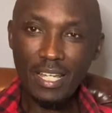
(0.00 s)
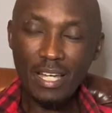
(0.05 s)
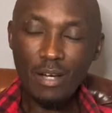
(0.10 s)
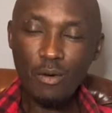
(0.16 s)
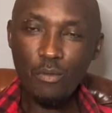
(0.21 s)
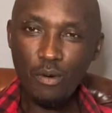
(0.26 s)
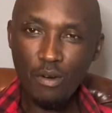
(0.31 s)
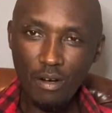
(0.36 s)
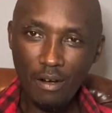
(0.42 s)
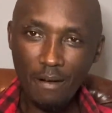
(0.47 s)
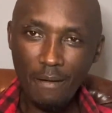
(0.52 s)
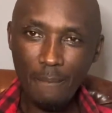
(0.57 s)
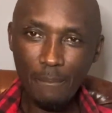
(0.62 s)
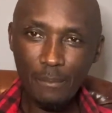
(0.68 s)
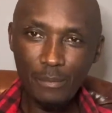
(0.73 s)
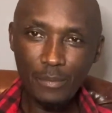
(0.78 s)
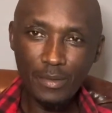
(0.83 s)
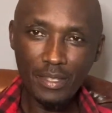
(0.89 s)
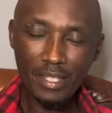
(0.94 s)
war
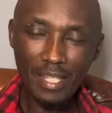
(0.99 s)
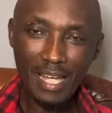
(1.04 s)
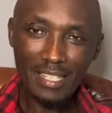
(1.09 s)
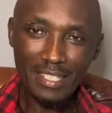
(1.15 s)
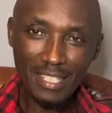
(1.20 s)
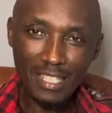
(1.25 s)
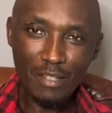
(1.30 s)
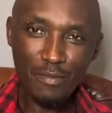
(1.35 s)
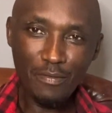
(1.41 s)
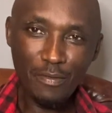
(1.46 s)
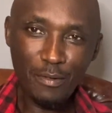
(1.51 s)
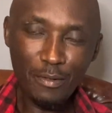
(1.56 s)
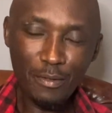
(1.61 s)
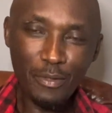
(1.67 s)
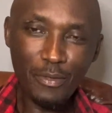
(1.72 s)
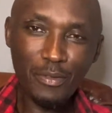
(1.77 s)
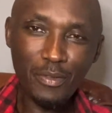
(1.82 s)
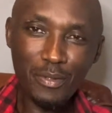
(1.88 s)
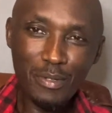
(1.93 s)
and they follow
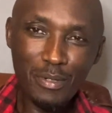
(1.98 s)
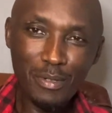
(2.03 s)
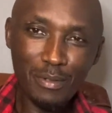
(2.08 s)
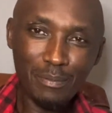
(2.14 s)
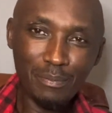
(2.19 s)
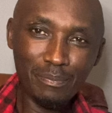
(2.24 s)
through.